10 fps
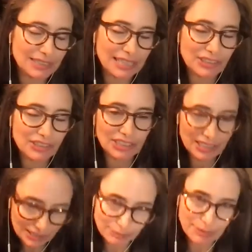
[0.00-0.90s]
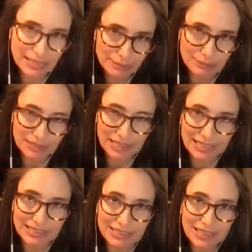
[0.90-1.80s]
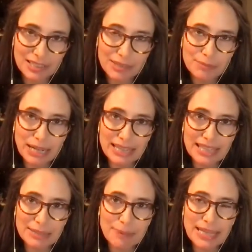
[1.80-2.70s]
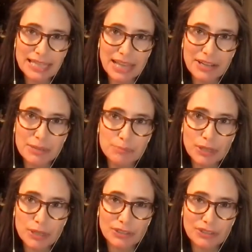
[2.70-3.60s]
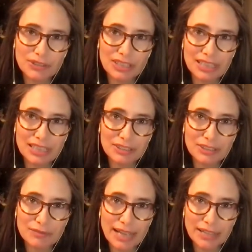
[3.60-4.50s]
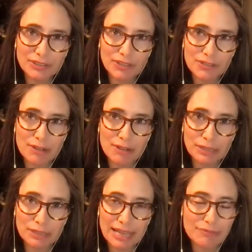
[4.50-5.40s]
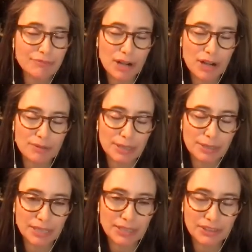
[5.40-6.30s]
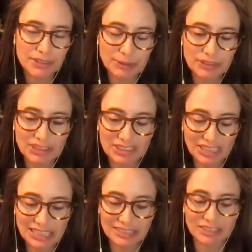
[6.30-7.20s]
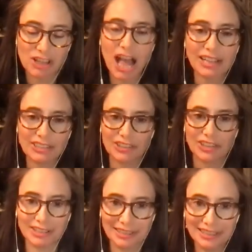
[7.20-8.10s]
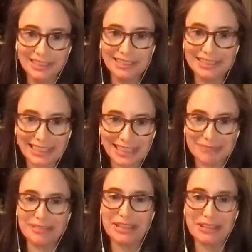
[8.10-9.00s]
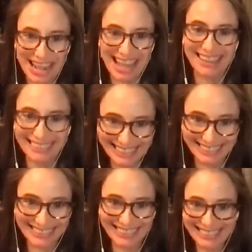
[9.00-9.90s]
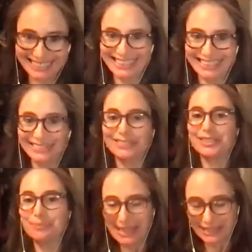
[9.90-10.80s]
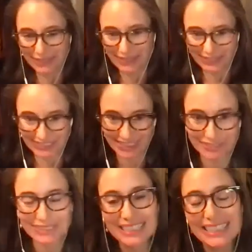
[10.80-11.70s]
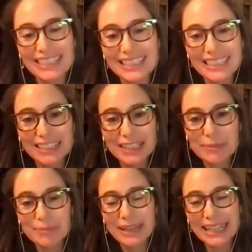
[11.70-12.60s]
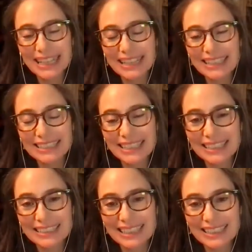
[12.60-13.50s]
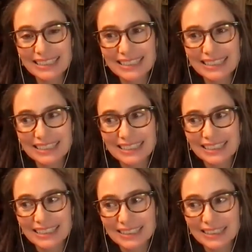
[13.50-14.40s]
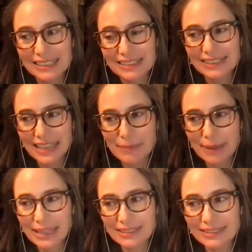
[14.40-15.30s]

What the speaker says: and she is making mistakes. But I think by the end of the book, you see that her values are not really that far from her mother's, but she just needed a little oxygen to kind of figure it out. You know, she just needed a little space for herself. And I think that Sam